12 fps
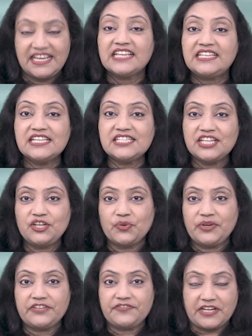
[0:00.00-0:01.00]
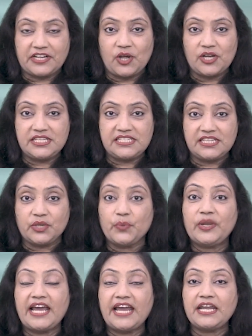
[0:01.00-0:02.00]
This innovative technology
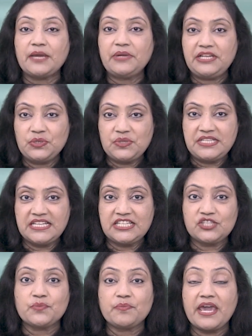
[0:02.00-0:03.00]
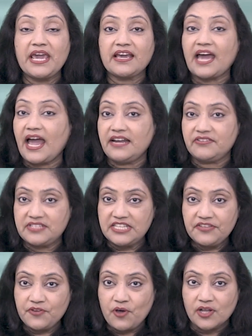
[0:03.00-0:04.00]
will enable users to make and
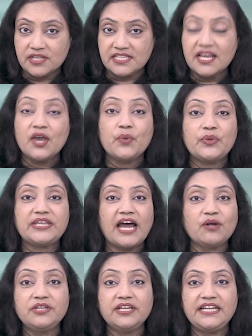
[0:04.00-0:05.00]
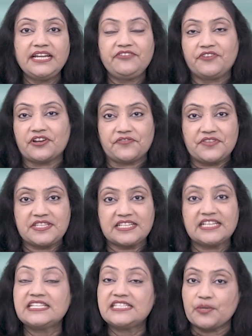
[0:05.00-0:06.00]
receive calls without the need for a
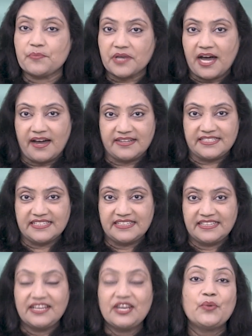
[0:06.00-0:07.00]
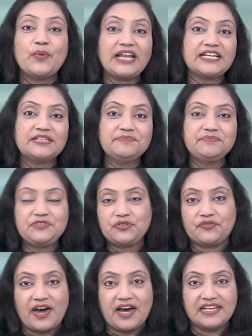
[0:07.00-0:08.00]
physical SIM card. Welcome to
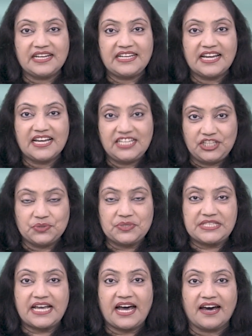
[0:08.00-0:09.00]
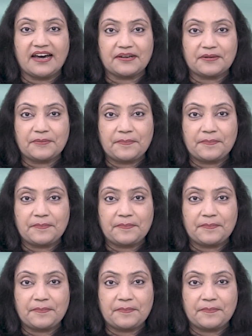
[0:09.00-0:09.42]
VAR India News Hour.